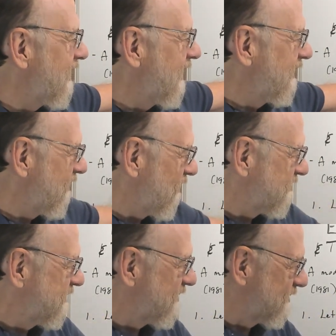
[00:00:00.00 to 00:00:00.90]

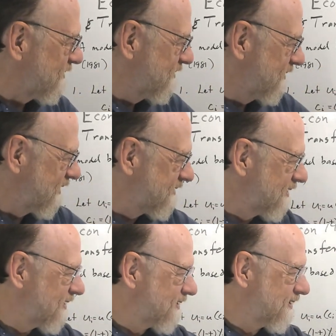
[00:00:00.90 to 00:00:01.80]
also this
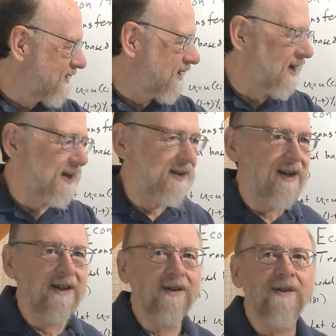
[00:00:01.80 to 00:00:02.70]

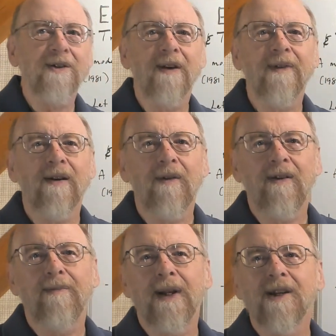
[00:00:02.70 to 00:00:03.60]
ideological shift that
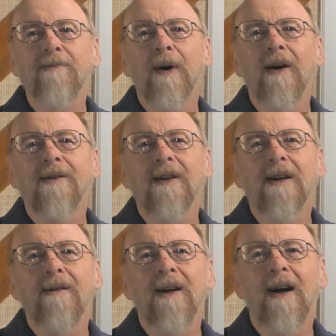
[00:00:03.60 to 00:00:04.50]
we've been experiencing
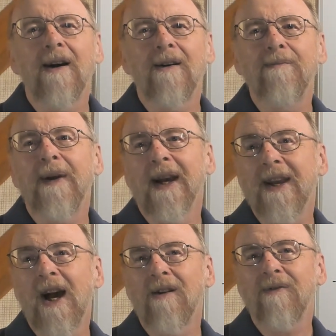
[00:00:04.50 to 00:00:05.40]
may
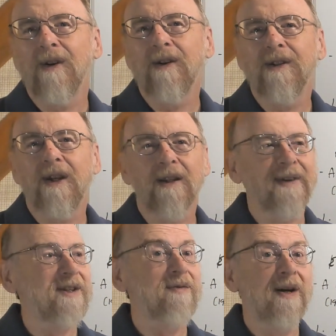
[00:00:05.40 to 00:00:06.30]
account for a good deal of it
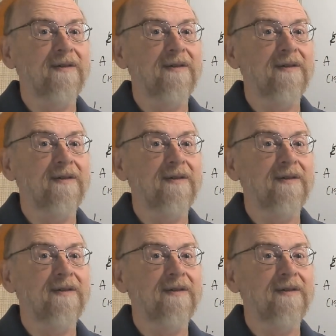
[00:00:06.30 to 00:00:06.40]
as well.